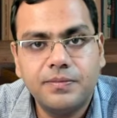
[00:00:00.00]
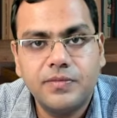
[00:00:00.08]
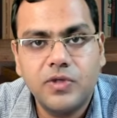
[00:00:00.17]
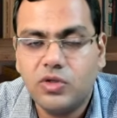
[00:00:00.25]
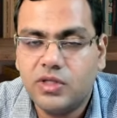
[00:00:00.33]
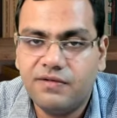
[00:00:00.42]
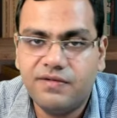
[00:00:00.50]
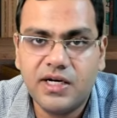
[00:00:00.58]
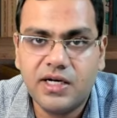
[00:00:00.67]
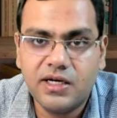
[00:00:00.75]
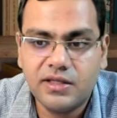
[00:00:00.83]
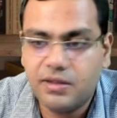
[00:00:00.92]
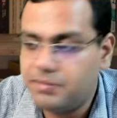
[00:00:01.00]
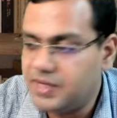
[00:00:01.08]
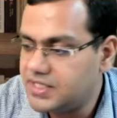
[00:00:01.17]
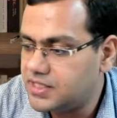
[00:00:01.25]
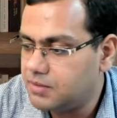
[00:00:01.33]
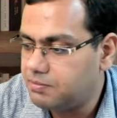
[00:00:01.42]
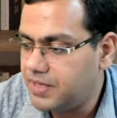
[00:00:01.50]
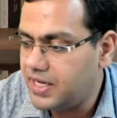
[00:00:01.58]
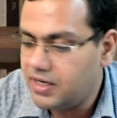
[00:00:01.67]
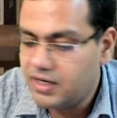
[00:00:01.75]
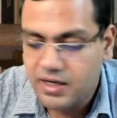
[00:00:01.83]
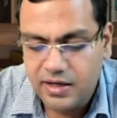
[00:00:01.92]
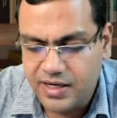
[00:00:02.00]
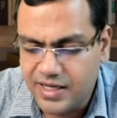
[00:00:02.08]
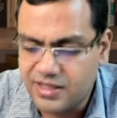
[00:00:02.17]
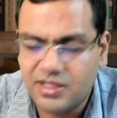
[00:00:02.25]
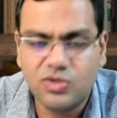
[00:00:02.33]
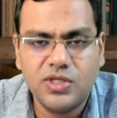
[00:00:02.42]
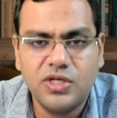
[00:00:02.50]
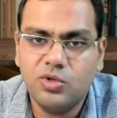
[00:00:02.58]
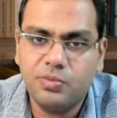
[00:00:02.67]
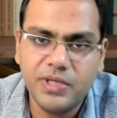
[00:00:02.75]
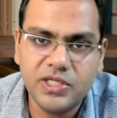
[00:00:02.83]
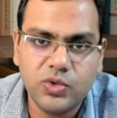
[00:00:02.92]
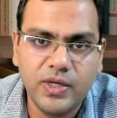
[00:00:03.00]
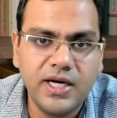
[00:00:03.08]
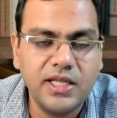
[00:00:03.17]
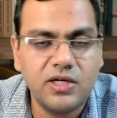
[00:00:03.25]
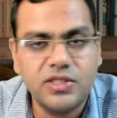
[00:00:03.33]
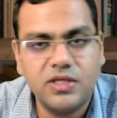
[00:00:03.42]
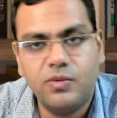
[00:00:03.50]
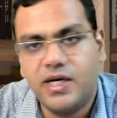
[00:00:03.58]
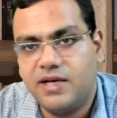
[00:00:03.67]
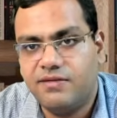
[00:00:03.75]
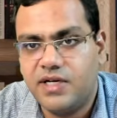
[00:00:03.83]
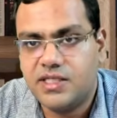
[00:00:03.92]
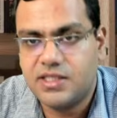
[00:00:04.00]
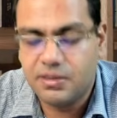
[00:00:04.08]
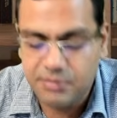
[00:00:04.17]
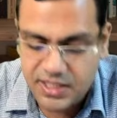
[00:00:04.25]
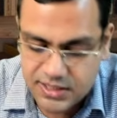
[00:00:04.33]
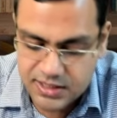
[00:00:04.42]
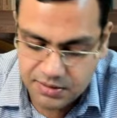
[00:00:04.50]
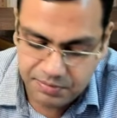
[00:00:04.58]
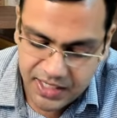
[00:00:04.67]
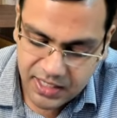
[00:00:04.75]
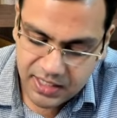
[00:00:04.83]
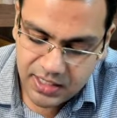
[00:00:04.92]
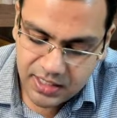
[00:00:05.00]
to the worker, the basic pay, 10,000 rupees, 20,000, whatever is the basic pay.